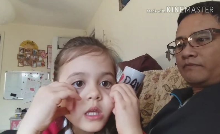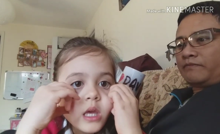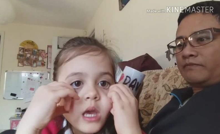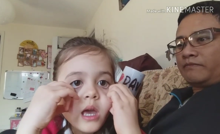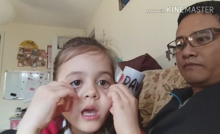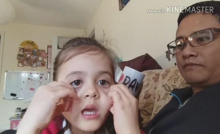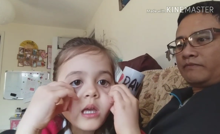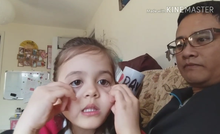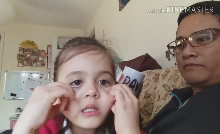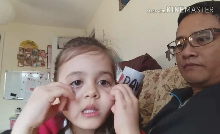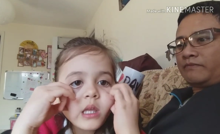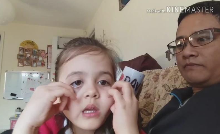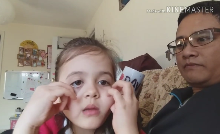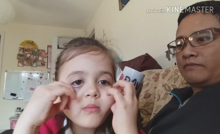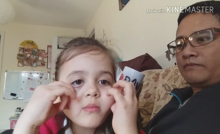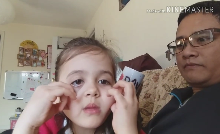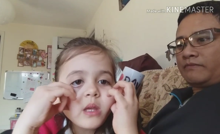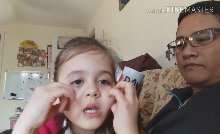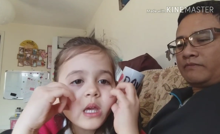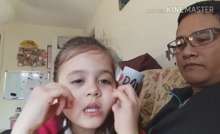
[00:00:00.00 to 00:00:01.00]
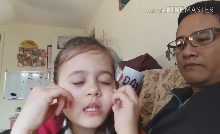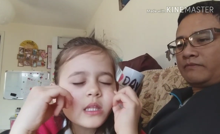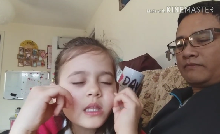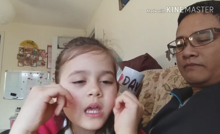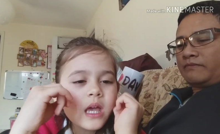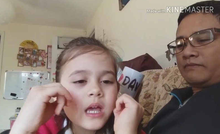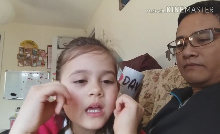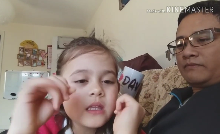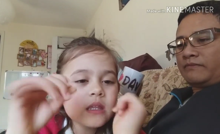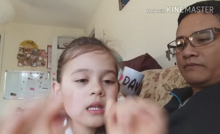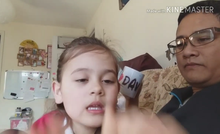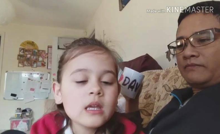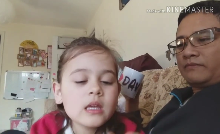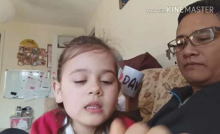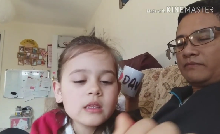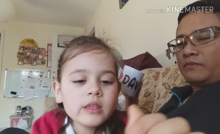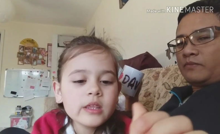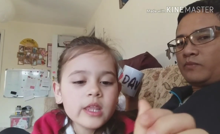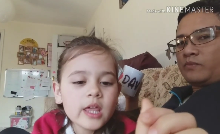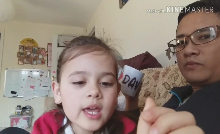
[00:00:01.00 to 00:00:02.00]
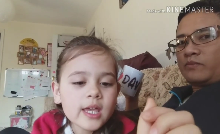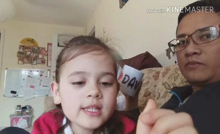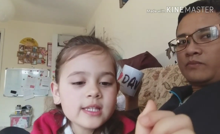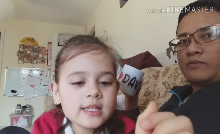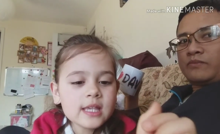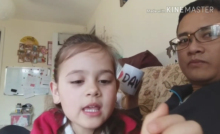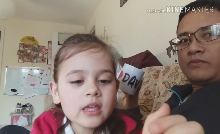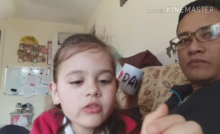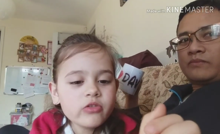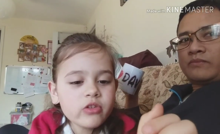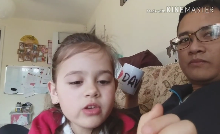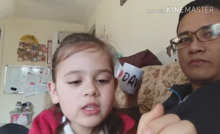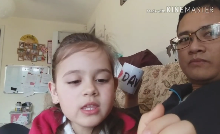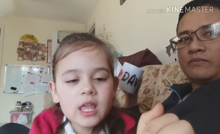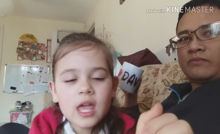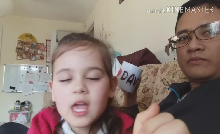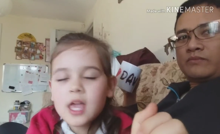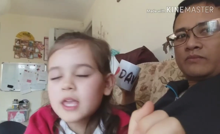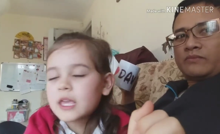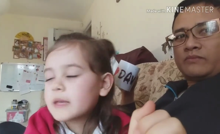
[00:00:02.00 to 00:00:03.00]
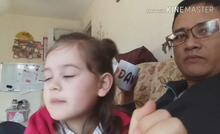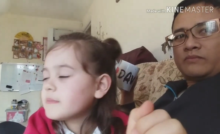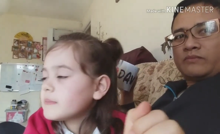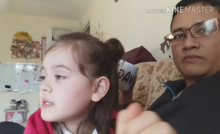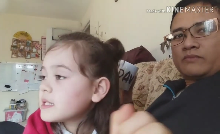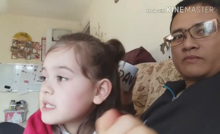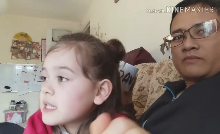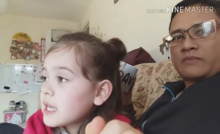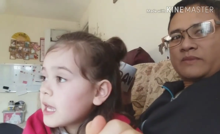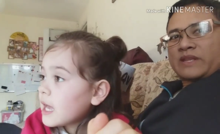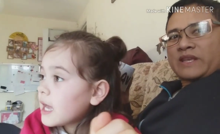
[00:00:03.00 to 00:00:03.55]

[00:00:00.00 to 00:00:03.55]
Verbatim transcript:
Speaker 1: Yeah, and then and then they said the names.